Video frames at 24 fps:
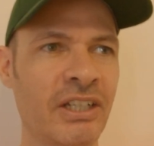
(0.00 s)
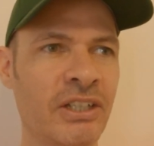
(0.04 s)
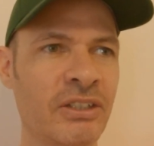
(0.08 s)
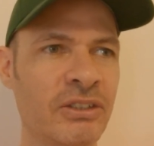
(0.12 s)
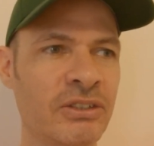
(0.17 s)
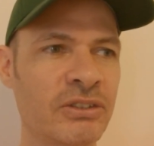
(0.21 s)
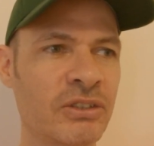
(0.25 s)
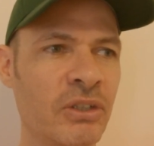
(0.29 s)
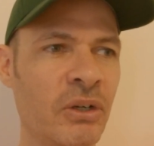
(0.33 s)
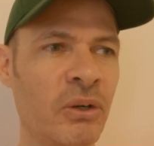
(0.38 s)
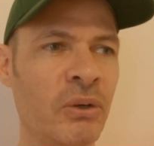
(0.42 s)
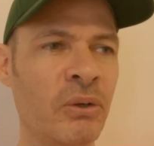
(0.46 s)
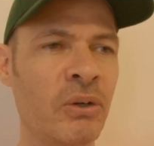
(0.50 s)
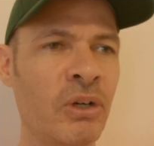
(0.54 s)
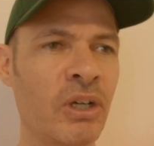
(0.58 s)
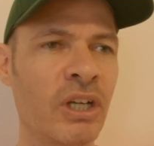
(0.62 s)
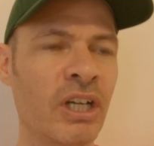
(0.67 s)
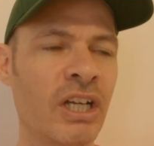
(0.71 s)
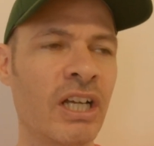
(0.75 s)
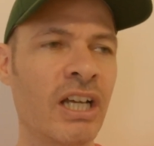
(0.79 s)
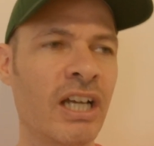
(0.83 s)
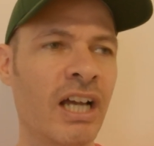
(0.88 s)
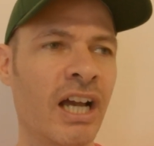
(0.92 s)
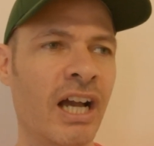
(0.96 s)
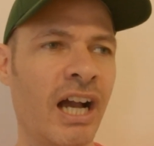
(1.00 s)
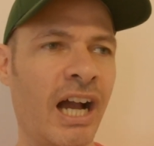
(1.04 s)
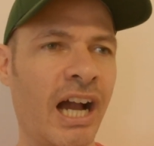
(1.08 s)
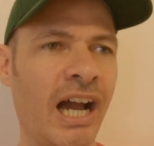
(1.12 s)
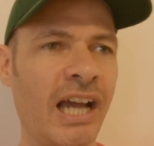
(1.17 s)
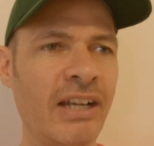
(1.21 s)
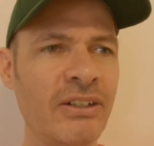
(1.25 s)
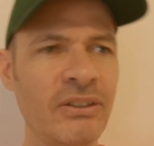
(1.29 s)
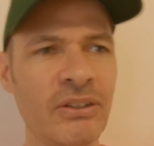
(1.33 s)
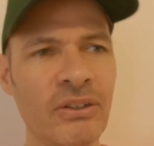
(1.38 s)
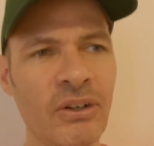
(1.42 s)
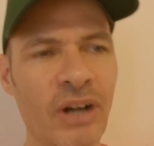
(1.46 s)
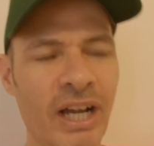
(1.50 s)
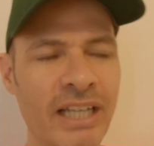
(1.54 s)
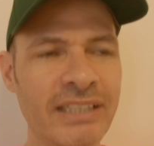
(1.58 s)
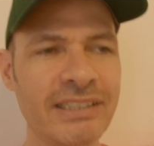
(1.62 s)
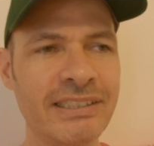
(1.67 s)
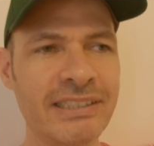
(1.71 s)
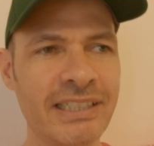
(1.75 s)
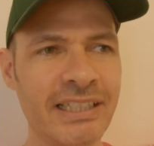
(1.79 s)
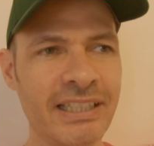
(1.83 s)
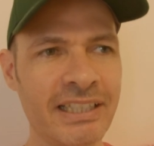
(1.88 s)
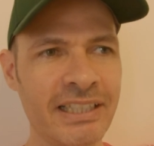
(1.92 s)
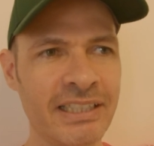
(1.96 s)
So I don't know. I
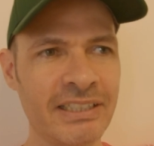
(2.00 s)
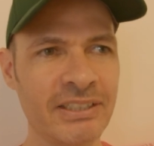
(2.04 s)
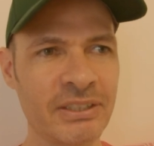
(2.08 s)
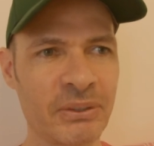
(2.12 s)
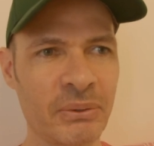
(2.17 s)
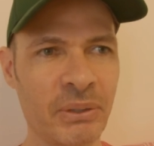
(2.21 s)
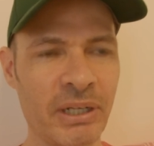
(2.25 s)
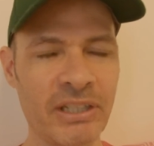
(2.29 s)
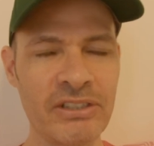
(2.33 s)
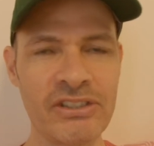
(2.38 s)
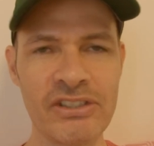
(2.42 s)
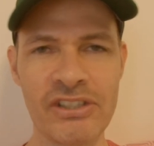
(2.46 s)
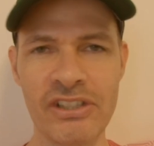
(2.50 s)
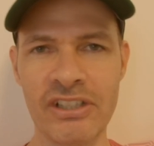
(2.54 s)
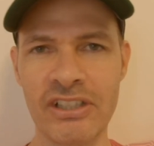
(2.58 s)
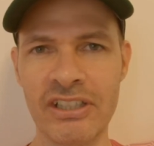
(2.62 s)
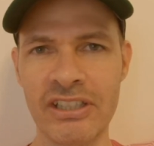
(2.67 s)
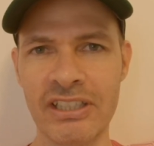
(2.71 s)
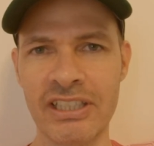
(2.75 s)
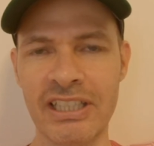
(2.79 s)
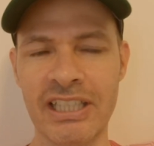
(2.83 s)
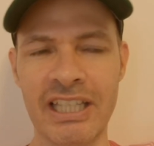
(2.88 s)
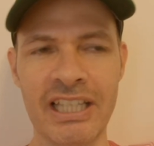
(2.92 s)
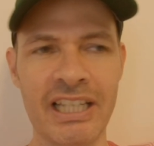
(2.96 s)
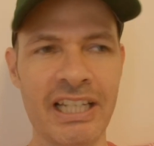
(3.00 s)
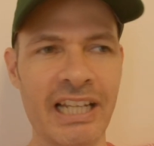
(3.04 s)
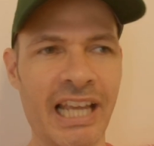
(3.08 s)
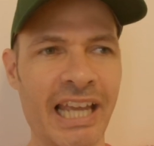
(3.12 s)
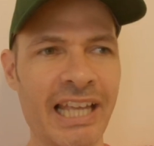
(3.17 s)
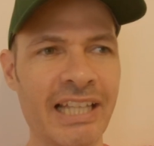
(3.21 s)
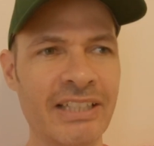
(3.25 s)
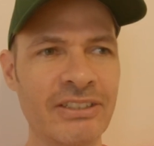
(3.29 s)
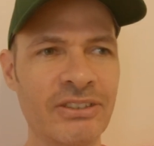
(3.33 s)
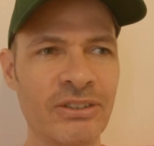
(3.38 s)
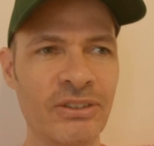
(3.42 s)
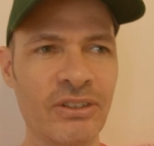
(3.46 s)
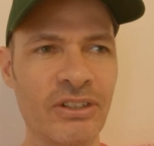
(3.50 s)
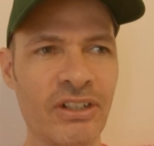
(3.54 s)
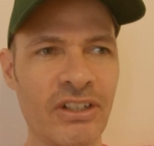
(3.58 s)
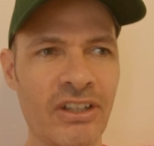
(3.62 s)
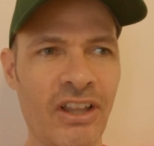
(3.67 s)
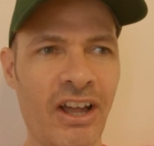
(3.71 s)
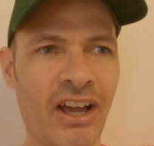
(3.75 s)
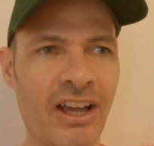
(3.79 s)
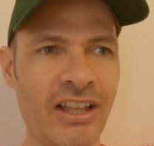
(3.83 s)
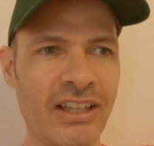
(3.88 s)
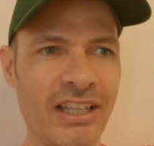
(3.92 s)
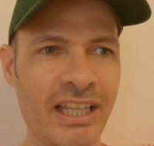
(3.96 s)
see this question get answered a
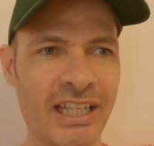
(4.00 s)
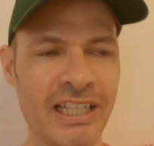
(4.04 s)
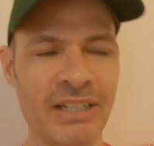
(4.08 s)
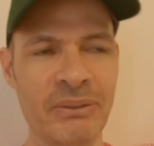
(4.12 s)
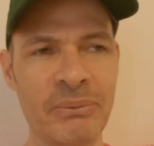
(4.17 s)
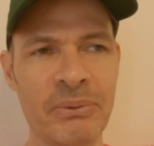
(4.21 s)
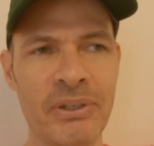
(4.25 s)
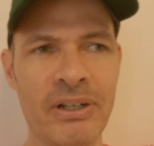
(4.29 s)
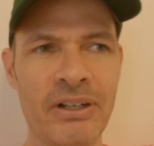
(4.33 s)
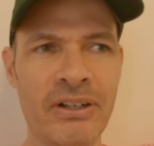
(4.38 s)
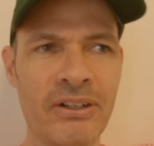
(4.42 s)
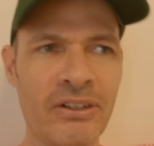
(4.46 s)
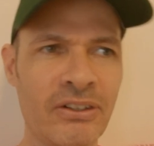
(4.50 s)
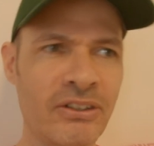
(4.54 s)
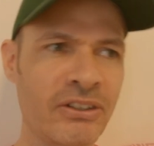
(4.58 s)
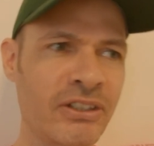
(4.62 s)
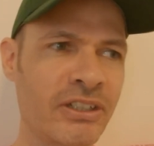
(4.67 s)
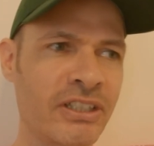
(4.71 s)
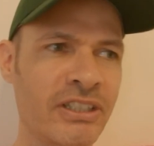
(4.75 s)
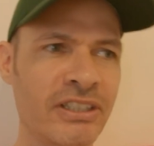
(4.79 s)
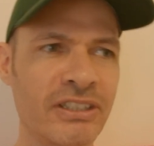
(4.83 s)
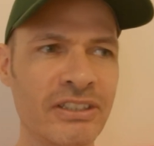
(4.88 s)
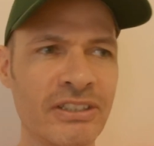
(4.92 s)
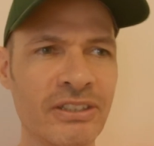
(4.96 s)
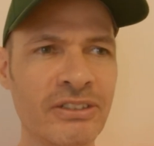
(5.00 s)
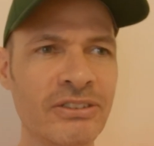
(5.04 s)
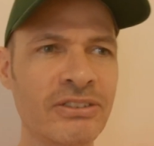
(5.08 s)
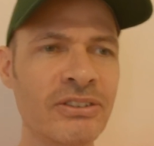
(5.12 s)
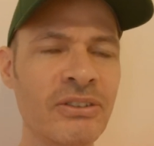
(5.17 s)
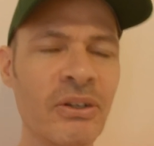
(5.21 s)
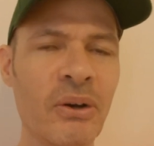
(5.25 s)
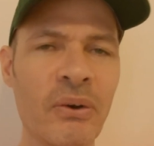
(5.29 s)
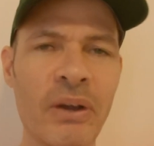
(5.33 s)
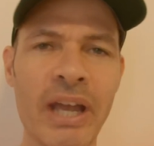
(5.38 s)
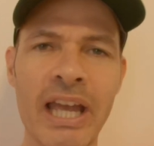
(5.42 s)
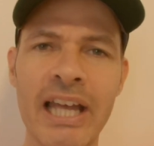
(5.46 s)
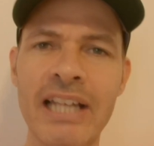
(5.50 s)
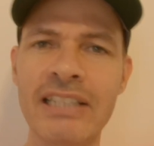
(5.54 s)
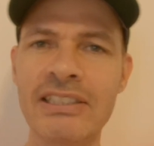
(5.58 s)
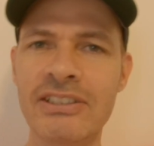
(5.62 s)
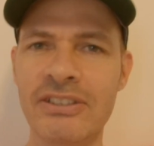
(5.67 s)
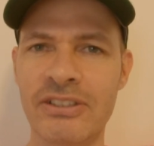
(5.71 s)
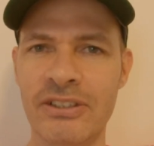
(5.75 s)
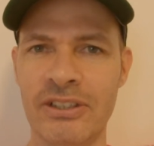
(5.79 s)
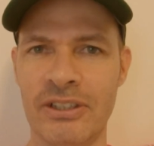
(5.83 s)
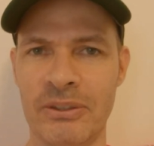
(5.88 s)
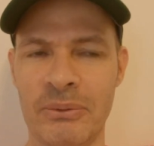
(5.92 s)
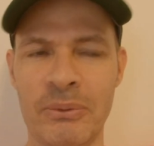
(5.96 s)
lot like, well, there's no
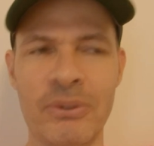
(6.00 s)
answer.